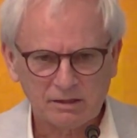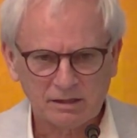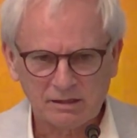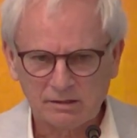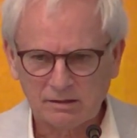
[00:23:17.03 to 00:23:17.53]

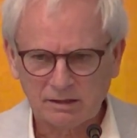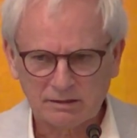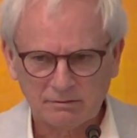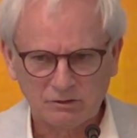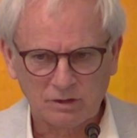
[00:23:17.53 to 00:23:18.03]
these
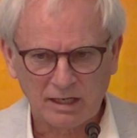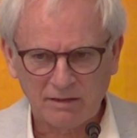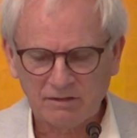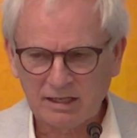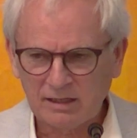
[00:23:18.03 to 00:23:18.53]

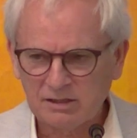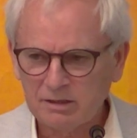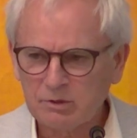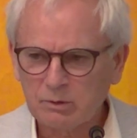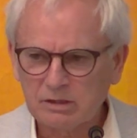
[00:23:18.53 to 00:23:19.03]
draft-age
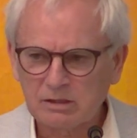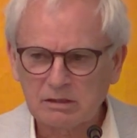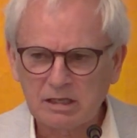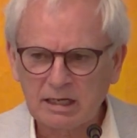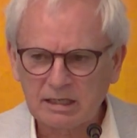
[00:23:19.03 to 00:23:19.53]
immigrants are
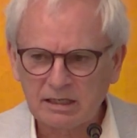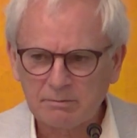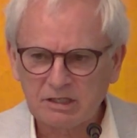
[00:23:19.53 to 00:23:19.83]
lining up